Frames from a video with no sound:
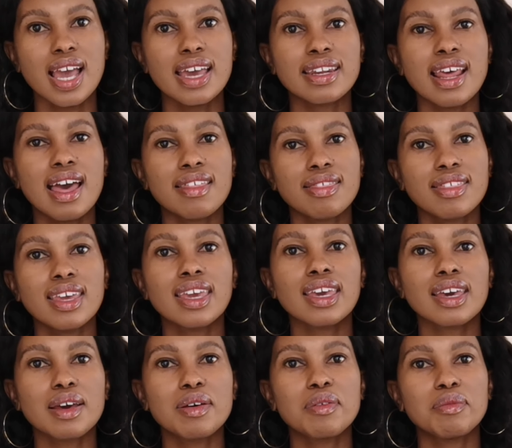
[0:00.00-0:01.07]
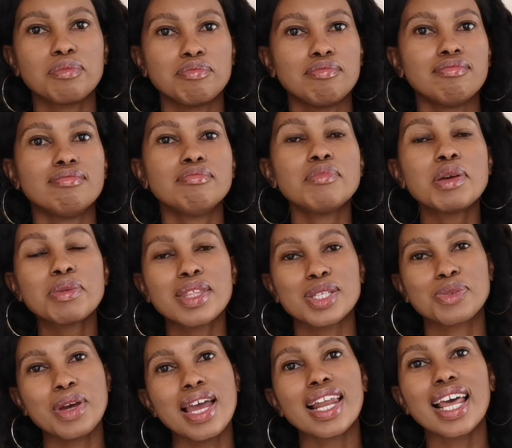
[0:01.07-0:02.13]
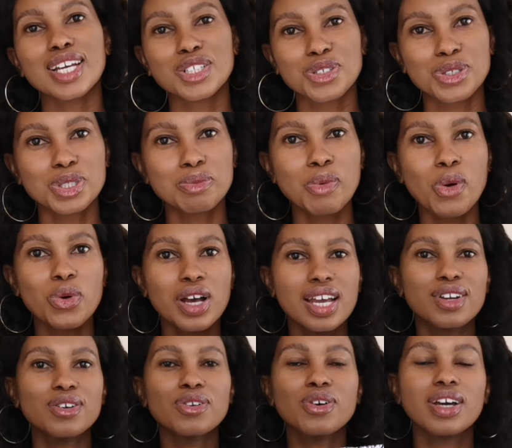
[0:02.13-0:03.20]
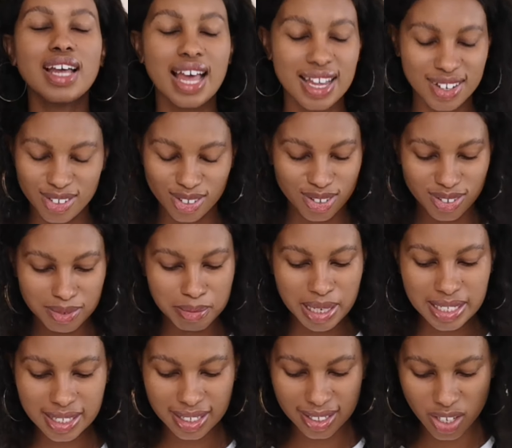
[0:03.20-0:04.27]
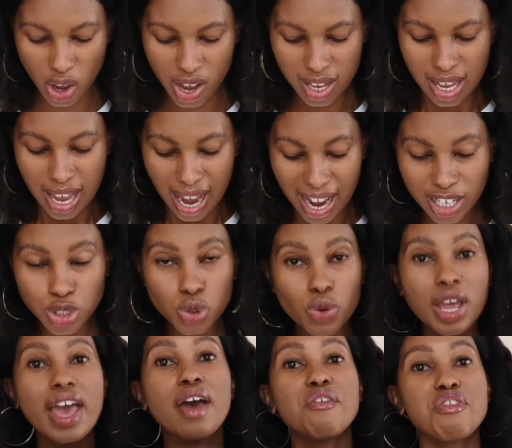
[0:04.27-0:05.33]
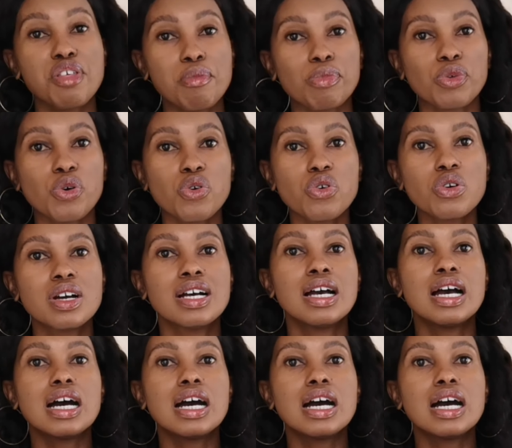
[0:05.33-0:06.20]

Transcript: And I think maybe that's why I like shorts more. I don't know. But yeah, I do have them though.